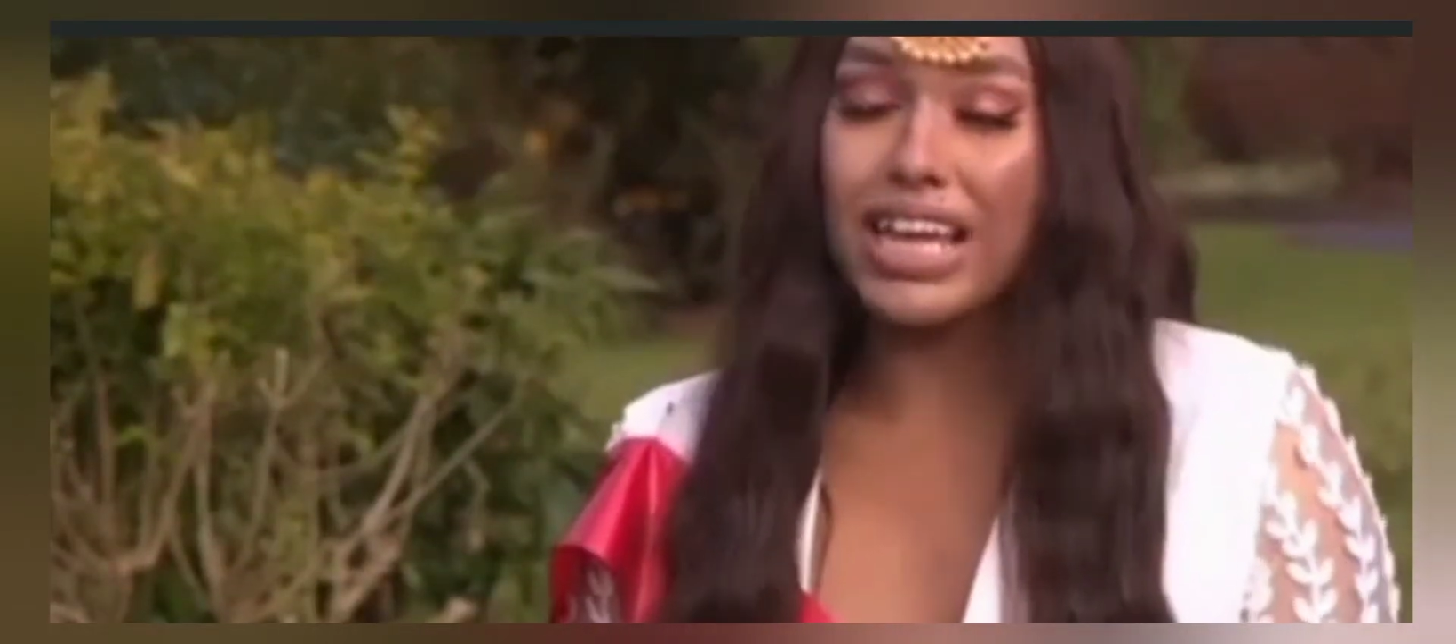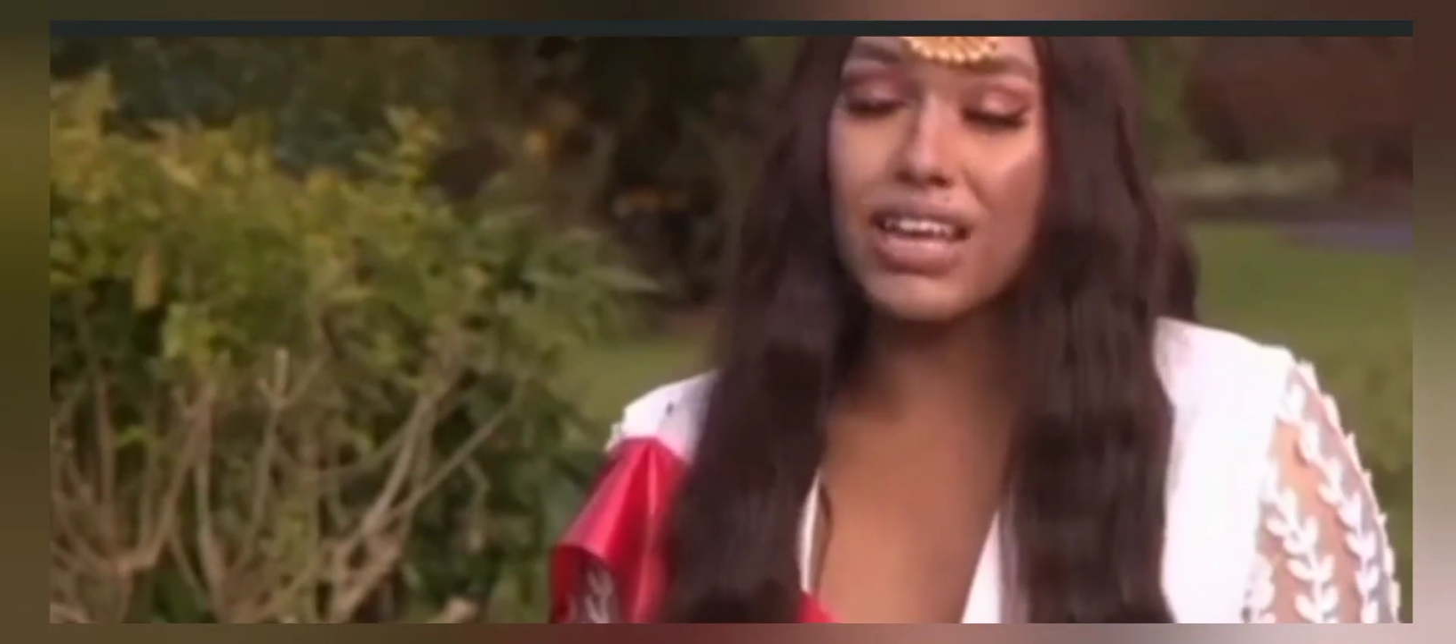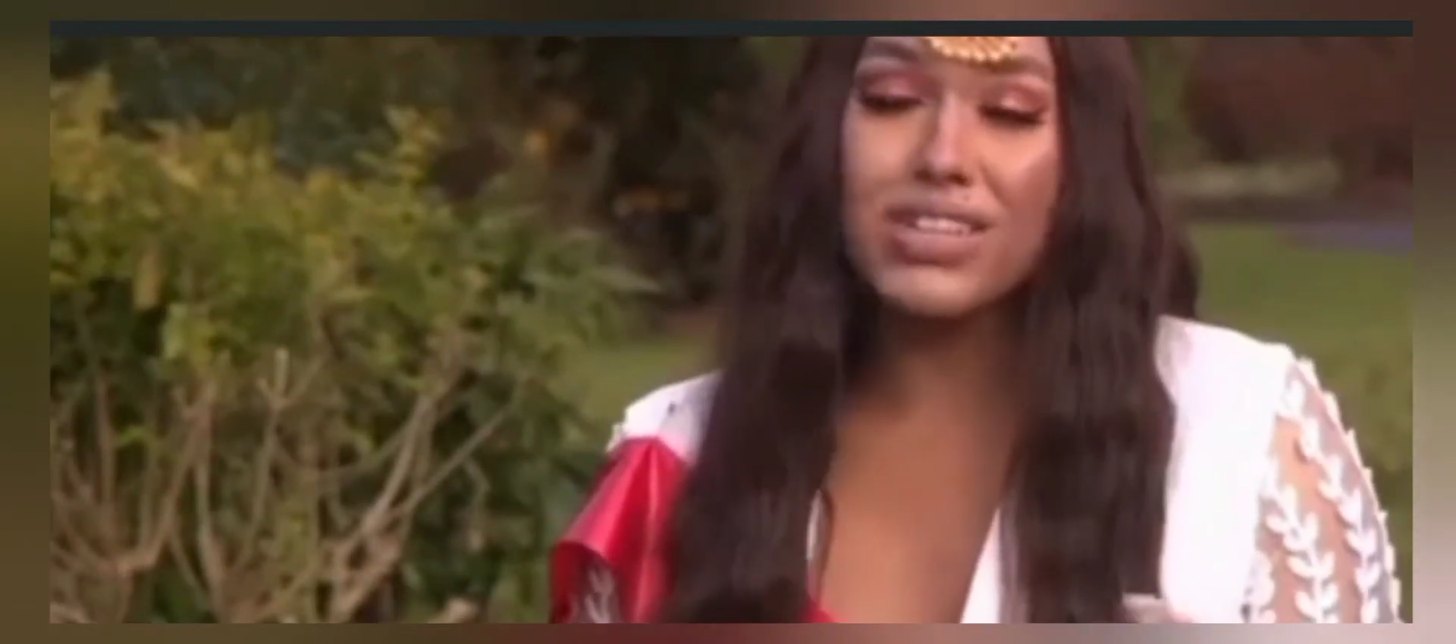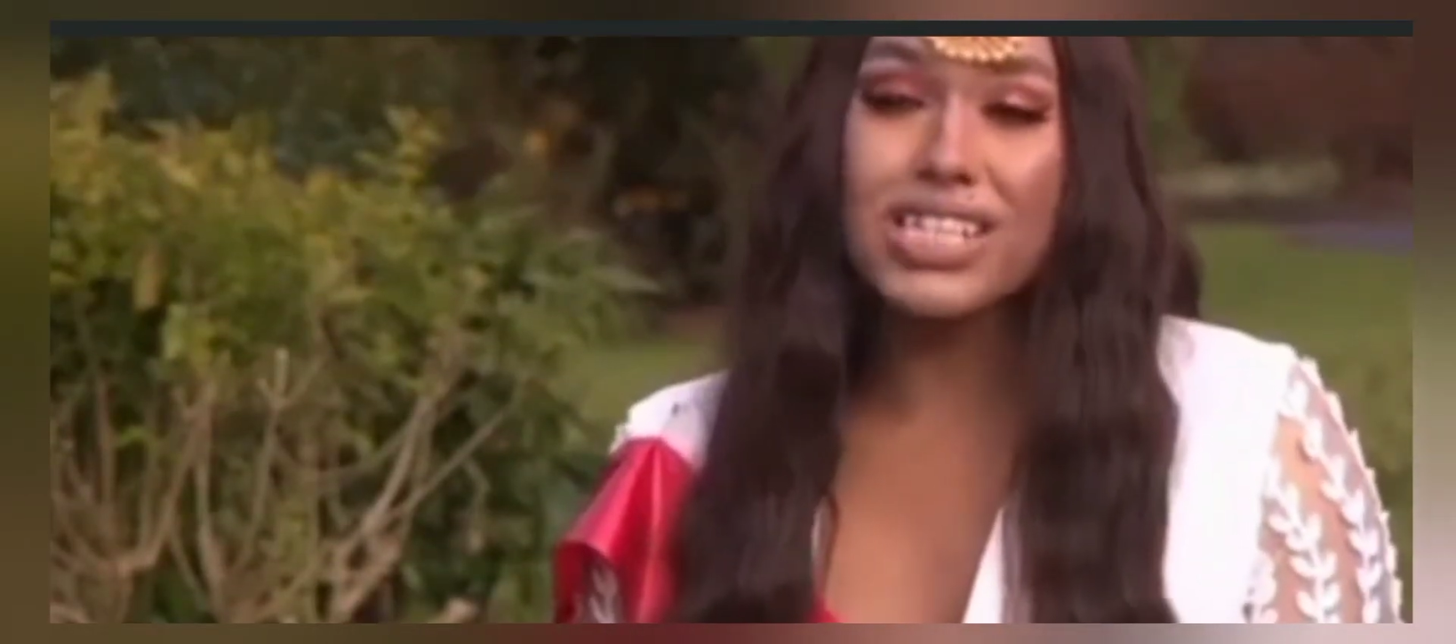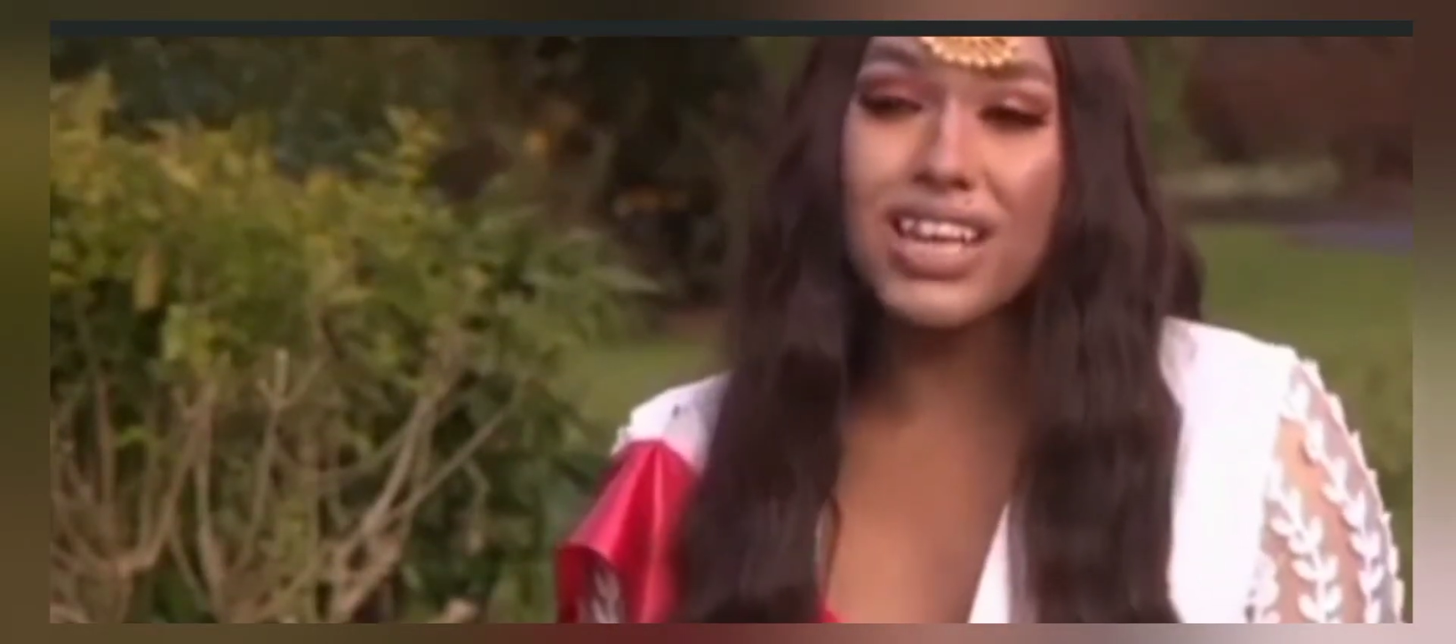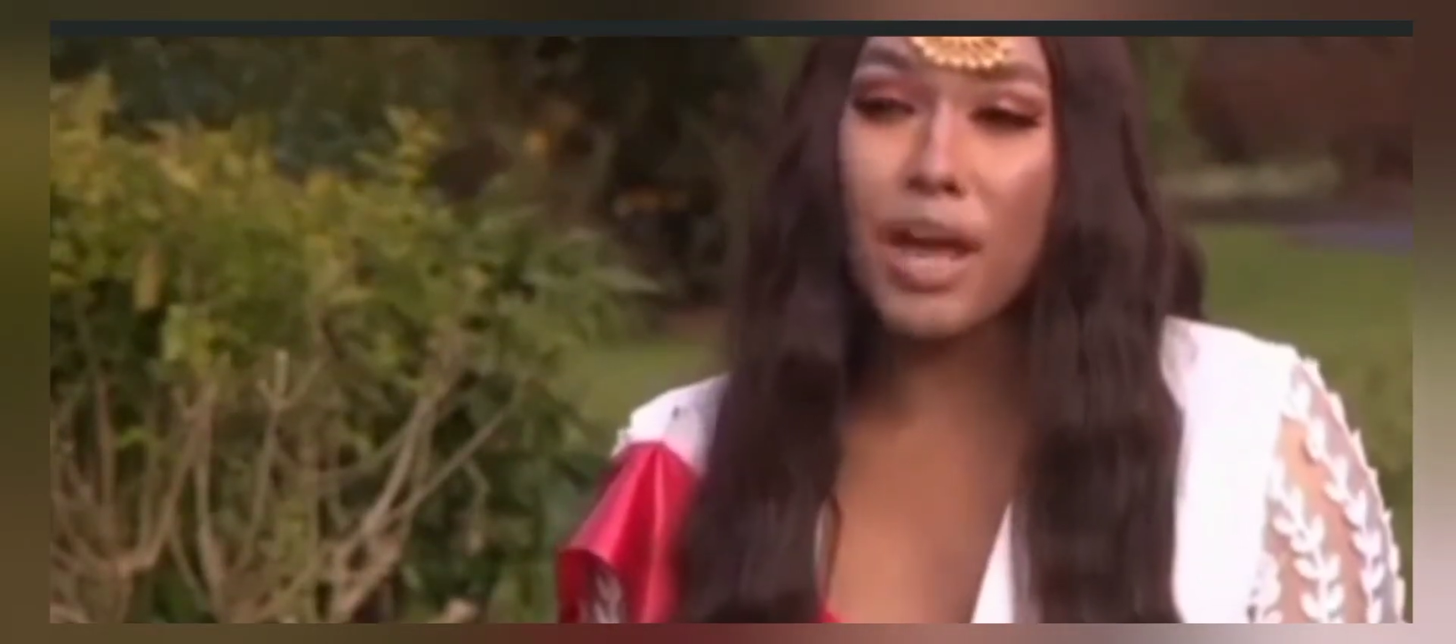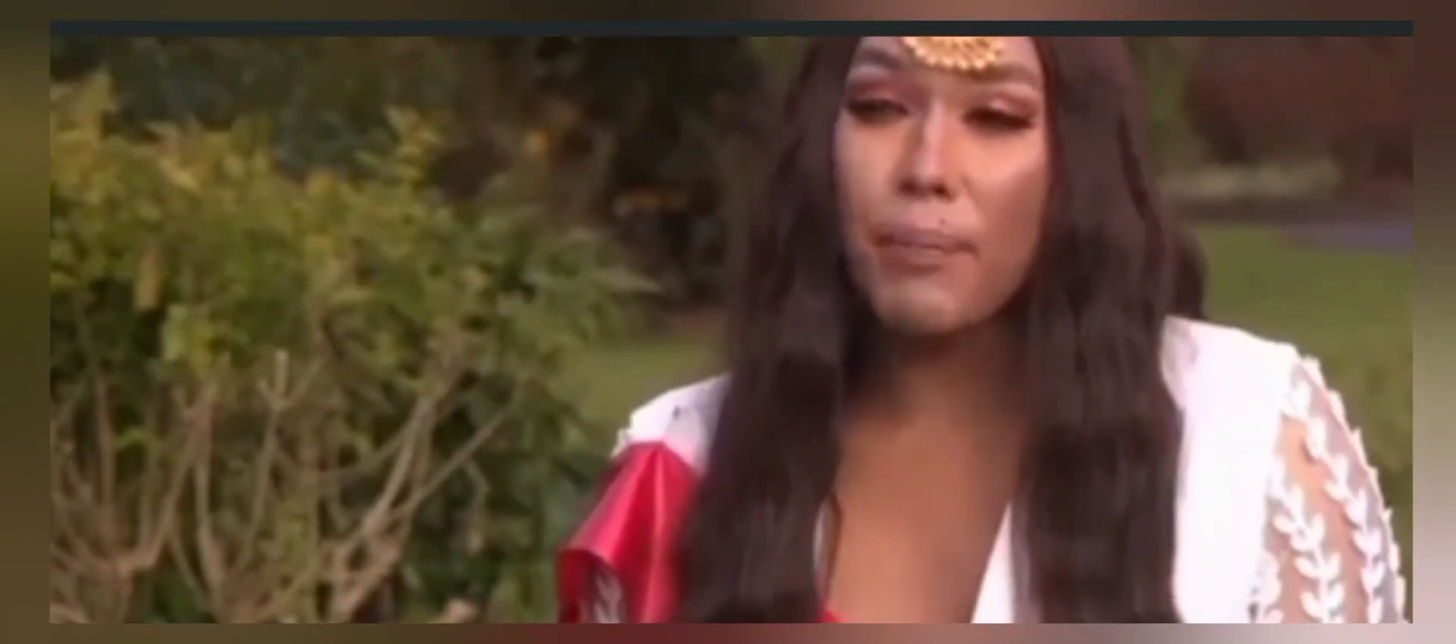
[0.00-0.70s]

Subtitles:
even today,